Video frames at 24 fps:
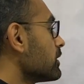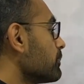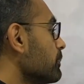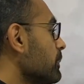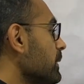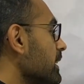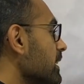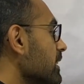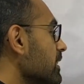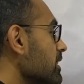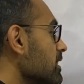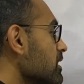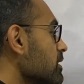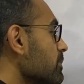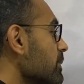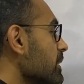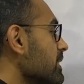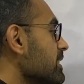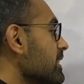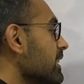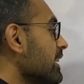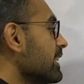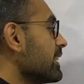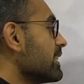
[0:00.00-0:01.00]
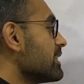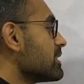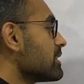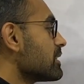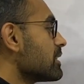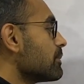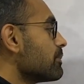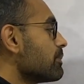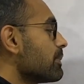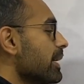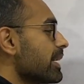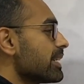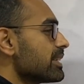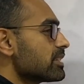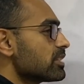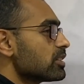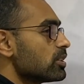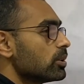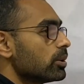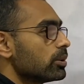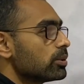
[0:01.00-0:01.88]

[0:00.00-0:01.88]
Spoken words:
Peers basically is the best.